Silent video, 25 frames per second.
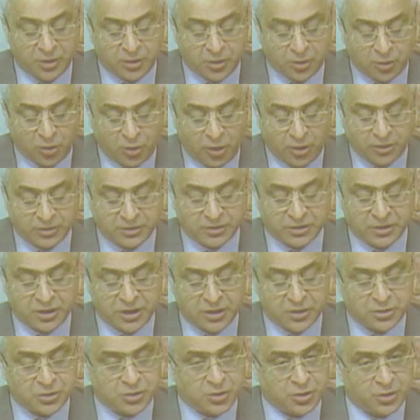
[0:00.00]
quite
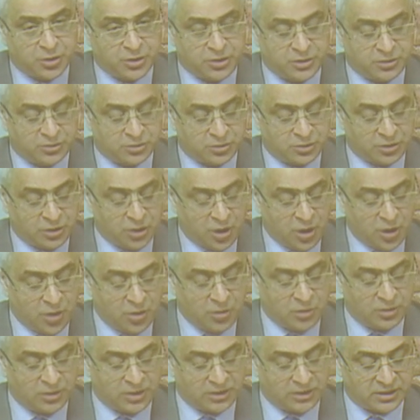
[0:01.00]
reassuring to
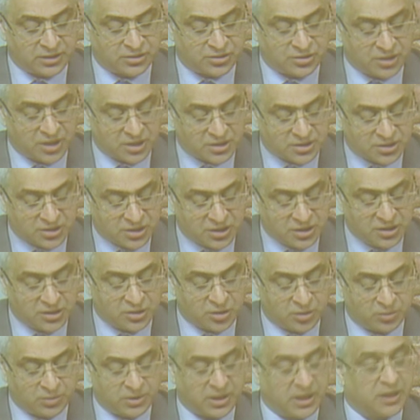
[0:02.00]
know that the trustees
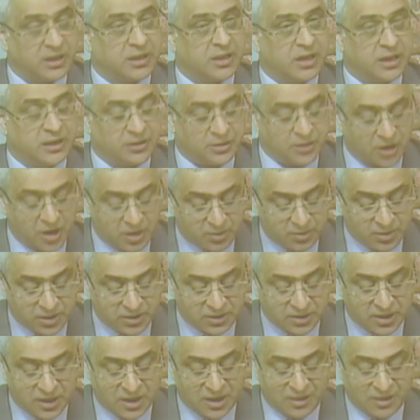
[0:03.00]
of their endowment